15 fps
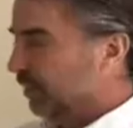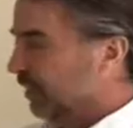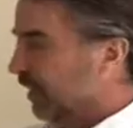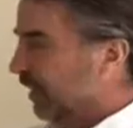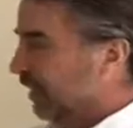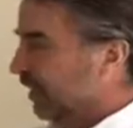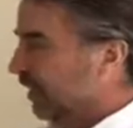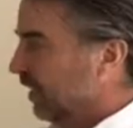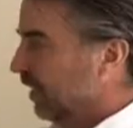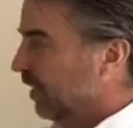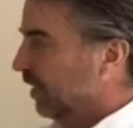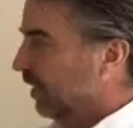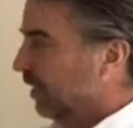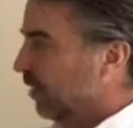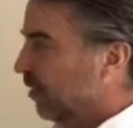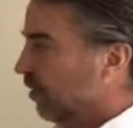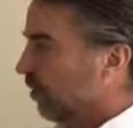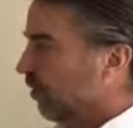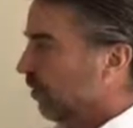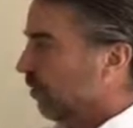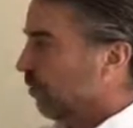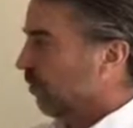loop cycling that can
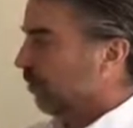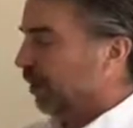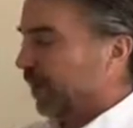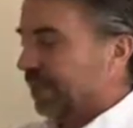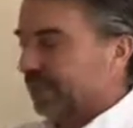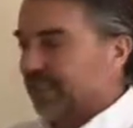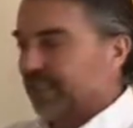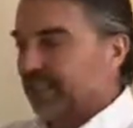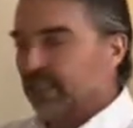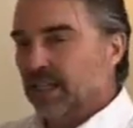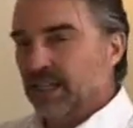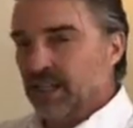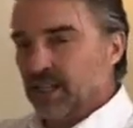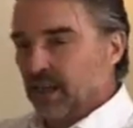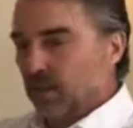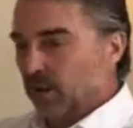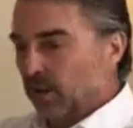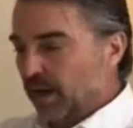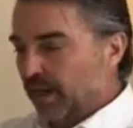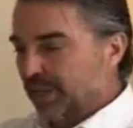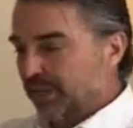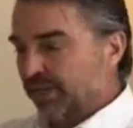occur for plastics.
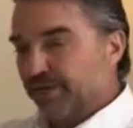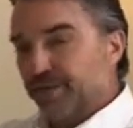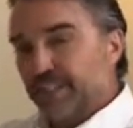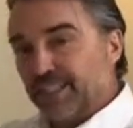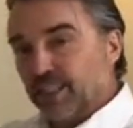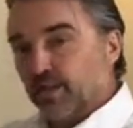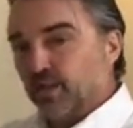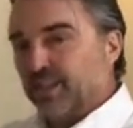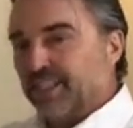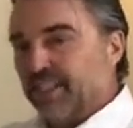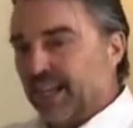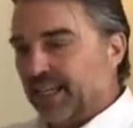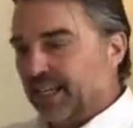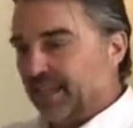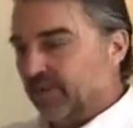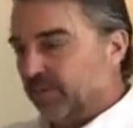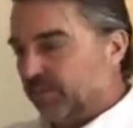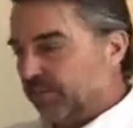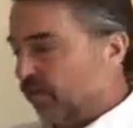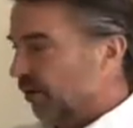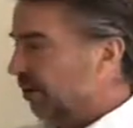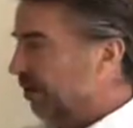One is a physical
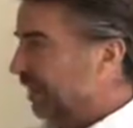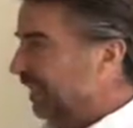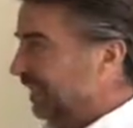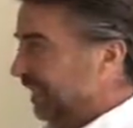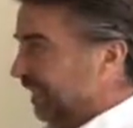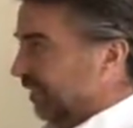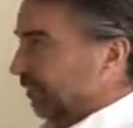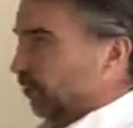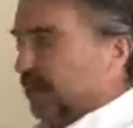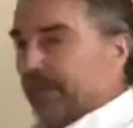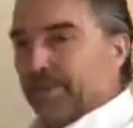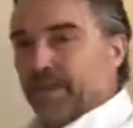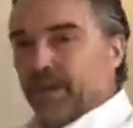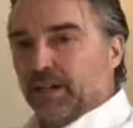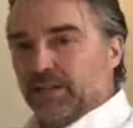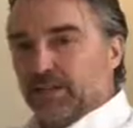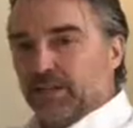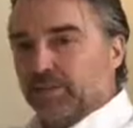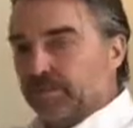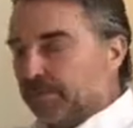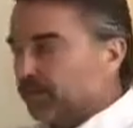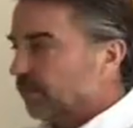recycling where you basically remelt
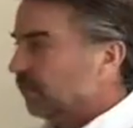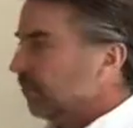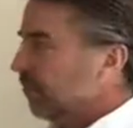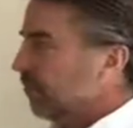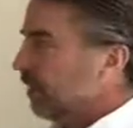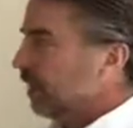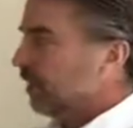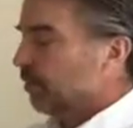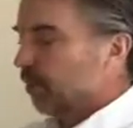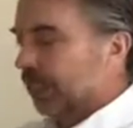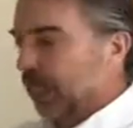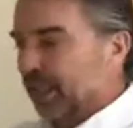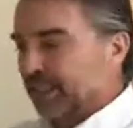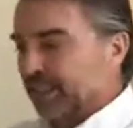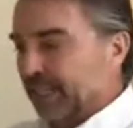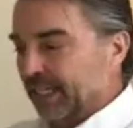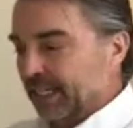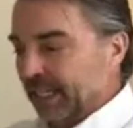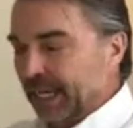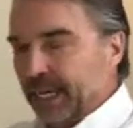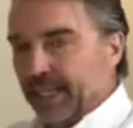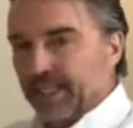the plastic
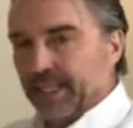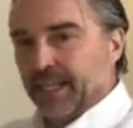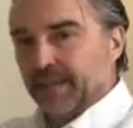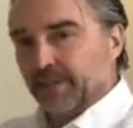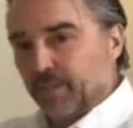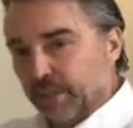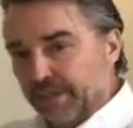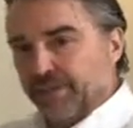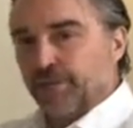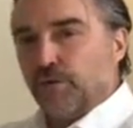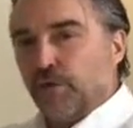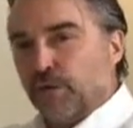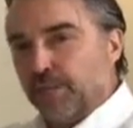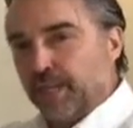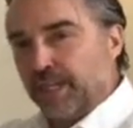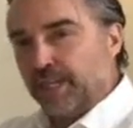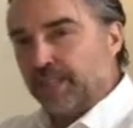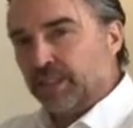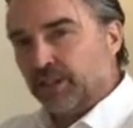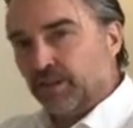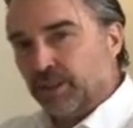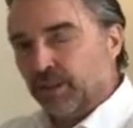and then reform it
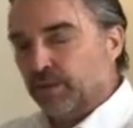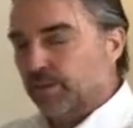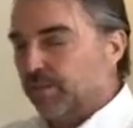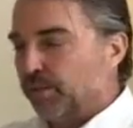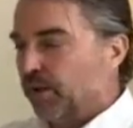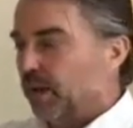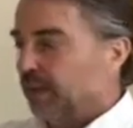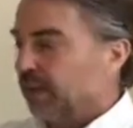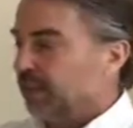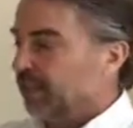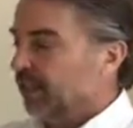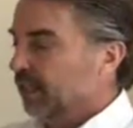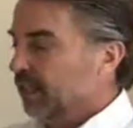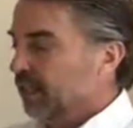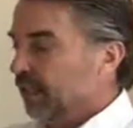into a new product.